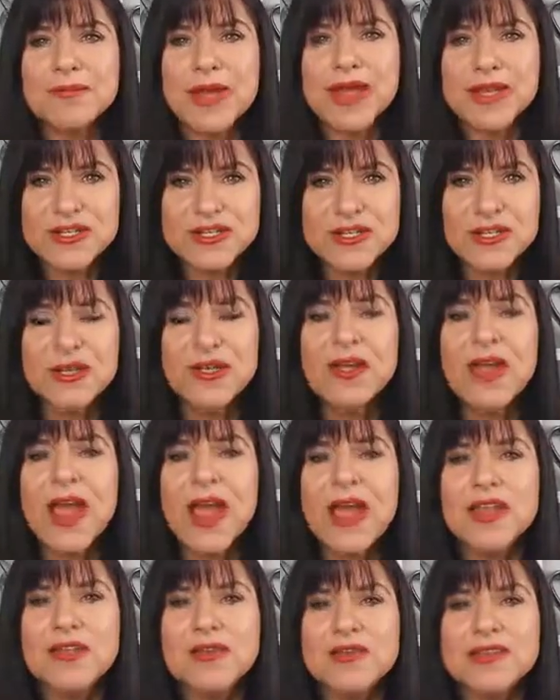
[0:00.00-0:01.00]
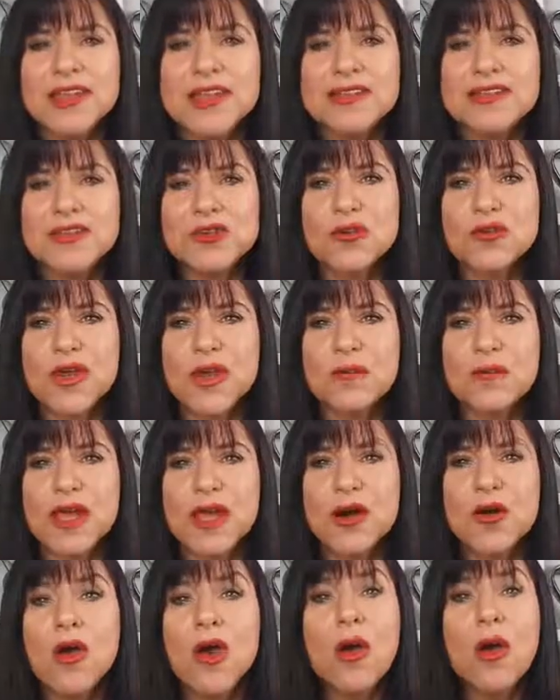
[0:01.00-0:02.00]
picture and use that as your
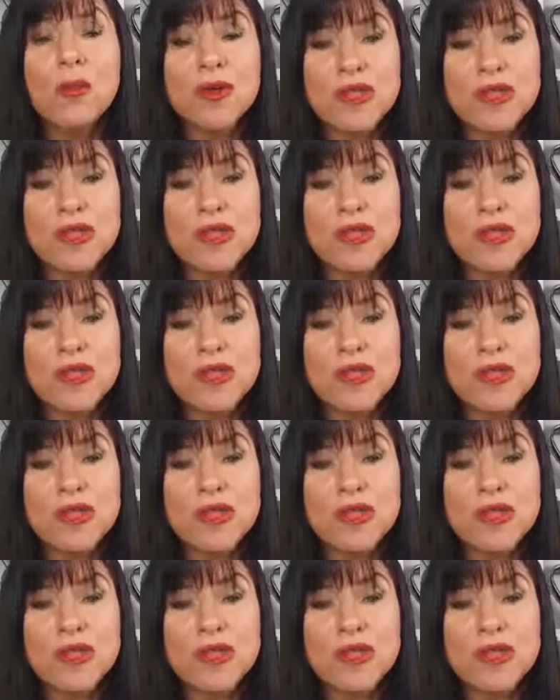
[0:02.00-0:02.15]
thumbnail.